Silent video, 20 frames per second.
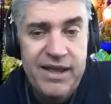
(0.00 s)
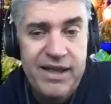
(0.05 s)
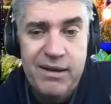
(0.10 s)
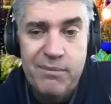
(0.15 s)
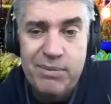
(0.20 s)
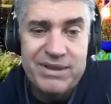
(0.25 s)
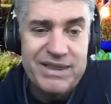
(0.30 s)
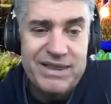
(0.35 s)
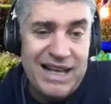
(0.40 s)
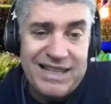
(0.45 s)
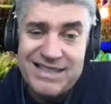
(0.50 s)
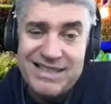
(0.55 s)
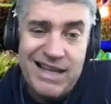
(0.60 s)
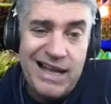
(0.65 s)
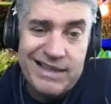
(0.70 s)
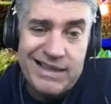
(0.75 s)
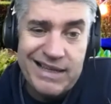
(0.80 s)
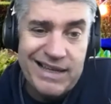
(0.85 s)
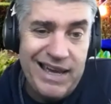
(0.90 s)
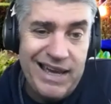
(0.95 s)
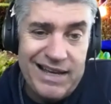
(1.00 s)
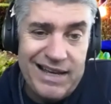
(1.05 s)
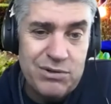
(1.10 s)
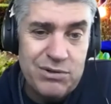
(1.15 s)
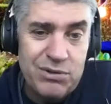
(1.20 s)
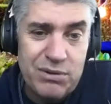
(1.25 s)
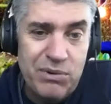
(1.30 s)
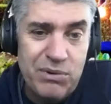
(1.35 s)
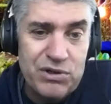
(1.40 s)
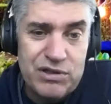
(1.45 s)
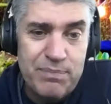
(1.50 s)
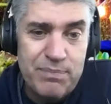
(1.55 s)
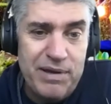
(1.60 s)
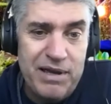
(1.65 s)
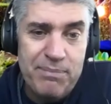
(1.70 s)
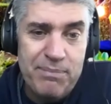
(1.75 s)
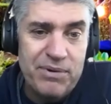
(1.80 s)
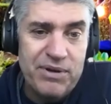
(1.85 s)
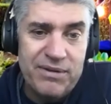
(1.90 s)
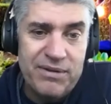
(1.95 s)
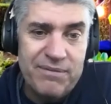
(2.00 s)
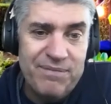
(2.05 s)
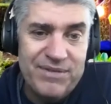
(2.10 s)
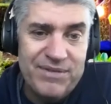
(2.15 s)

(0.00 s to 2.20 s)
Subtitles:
But that's not the case with most people.